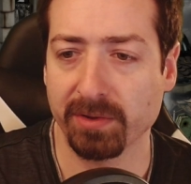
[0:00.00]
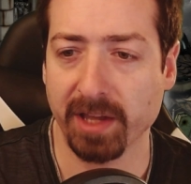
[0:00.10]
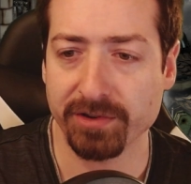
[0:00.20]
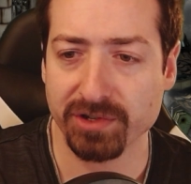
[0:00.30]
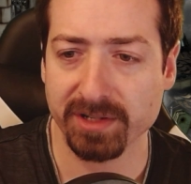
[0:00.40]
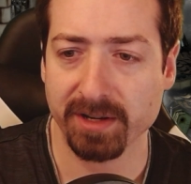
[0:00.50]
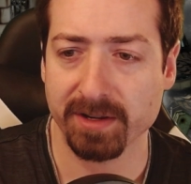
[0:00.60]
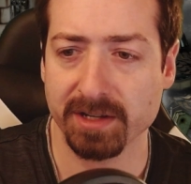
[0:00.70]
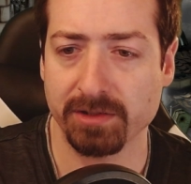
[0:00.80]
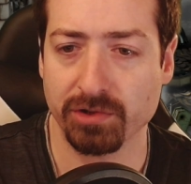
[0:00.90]

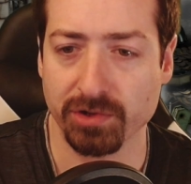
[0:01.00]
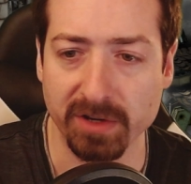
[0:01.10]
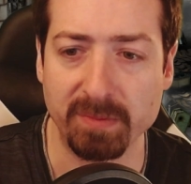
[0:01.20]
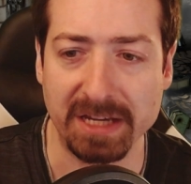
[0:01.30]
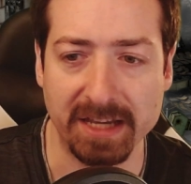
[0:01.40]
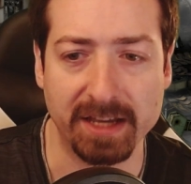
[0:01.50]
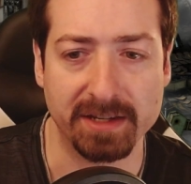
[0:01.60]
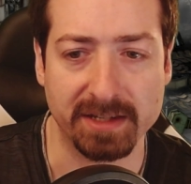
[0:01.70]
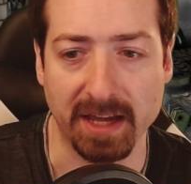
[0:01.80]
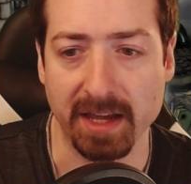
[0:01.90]
legendaries should be
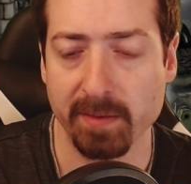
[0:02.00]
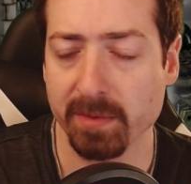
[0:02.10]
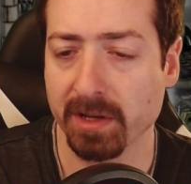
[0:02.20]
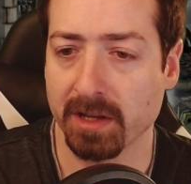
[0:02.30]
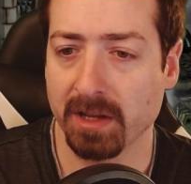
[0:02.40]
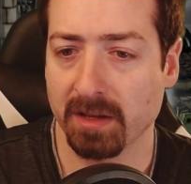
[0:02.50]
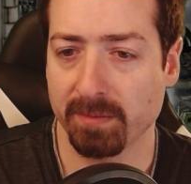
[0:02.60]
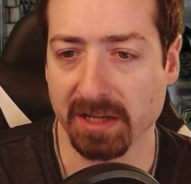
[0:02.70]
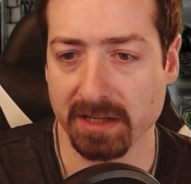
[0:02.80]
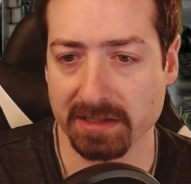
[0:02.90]
end game
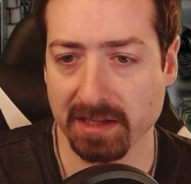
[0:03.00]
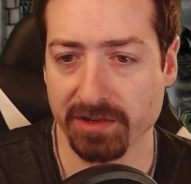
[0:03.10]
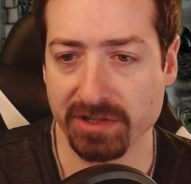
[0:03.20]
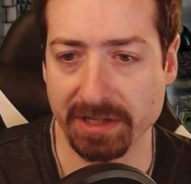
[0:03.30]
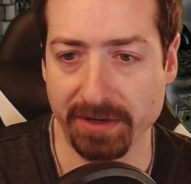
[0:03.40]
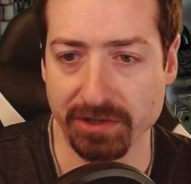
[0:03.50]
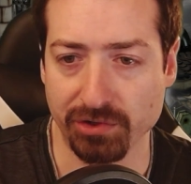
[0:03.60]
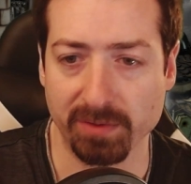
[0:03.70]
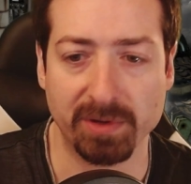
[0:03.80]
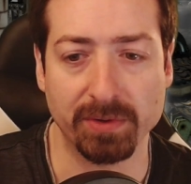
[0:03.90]
because legendaries
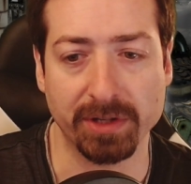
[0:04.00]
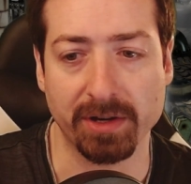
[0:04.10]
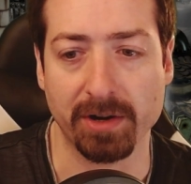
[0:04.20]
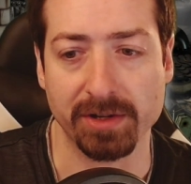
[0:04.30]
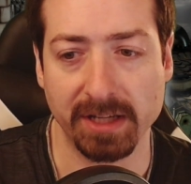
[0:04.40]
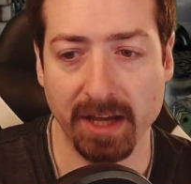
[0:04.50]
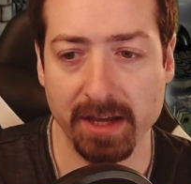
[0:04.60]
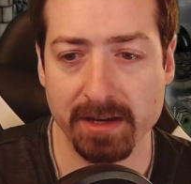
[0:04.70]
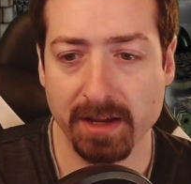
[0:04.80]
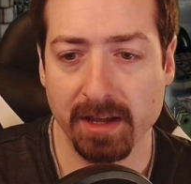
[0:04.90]
should be really hard to get.